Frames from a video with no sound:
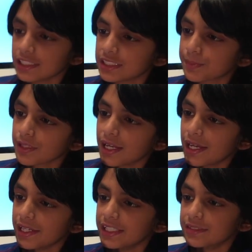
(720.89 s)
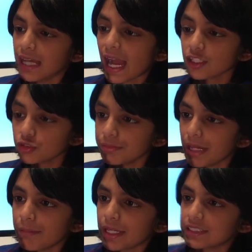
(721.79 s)
display is actually
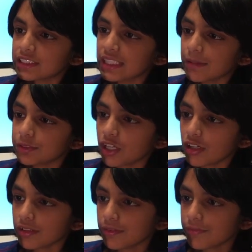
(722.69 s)
made by Samsung.